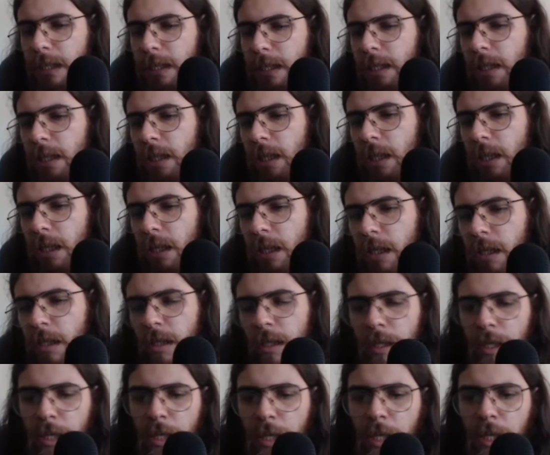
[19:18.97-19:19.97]
there,
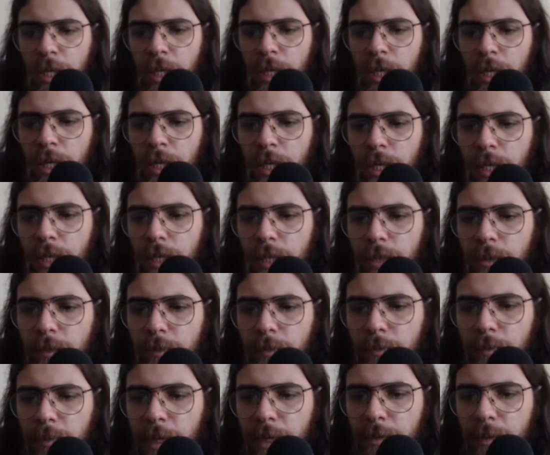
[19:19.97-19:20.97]

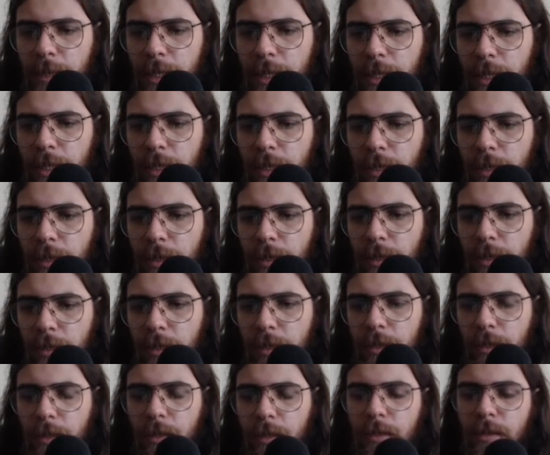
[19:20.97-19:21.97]
maybe
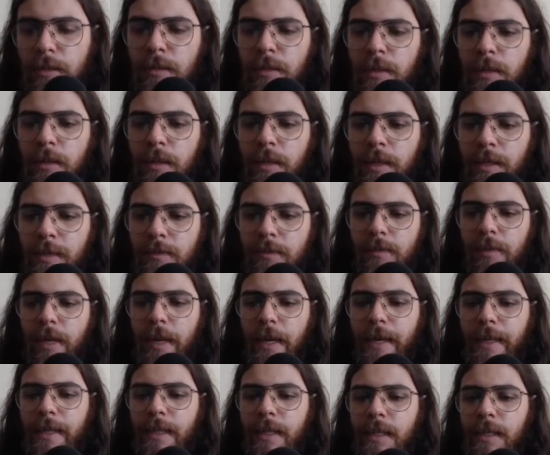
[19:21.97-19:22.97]

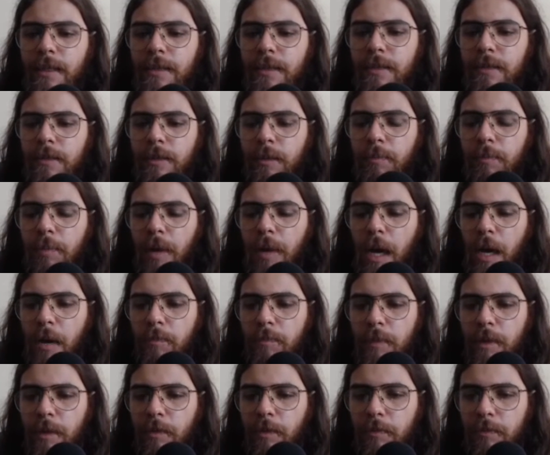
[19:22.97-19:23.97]
attacking the
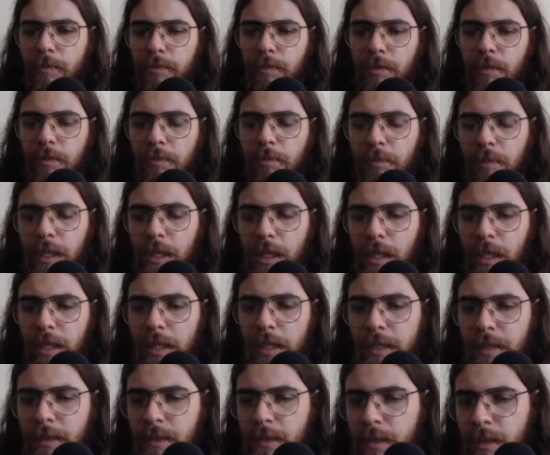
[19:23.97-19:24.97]
Batman from
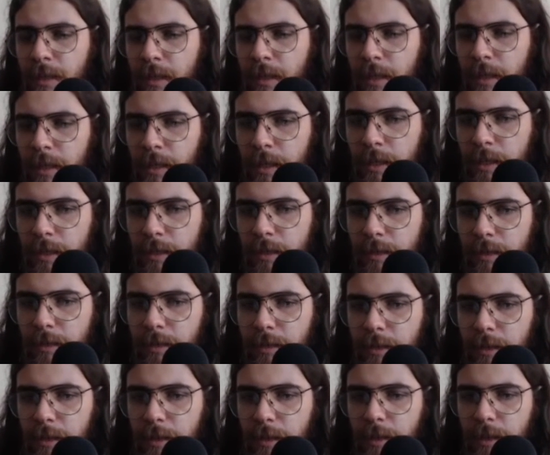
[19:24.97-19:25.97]
behind,
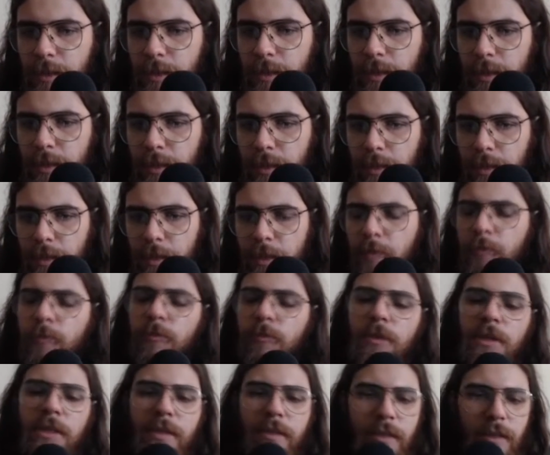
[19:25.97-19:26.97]
something like that, and
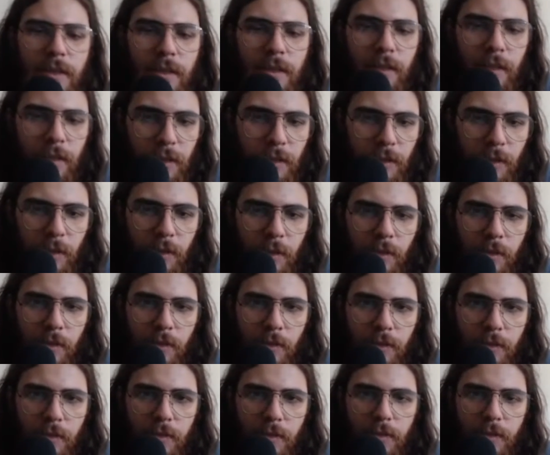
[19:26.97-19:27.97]
we see her
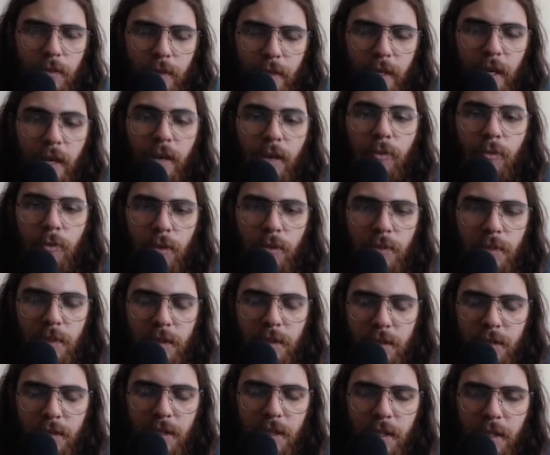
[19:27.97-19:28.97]
Catwoman,
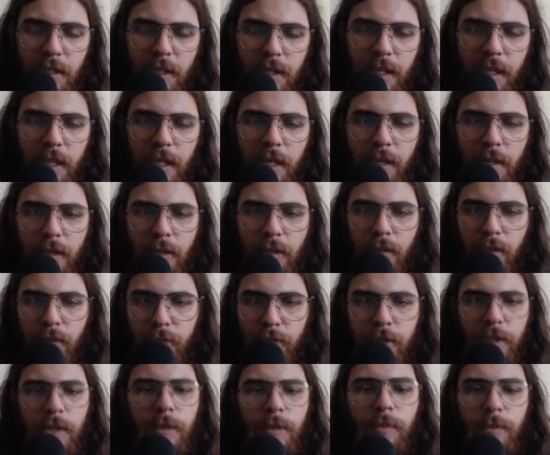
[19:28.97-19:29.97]
Selena Kyle,
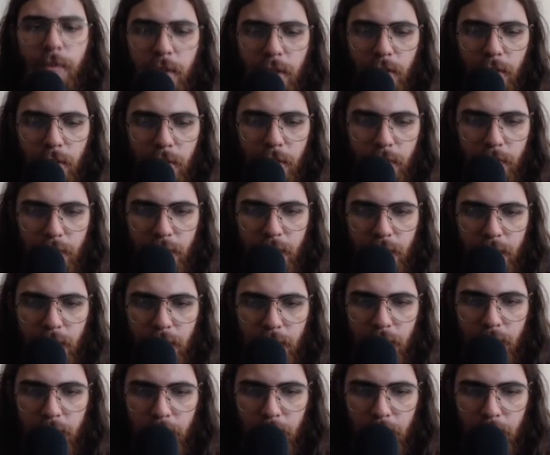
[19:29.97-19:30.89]
jump over there.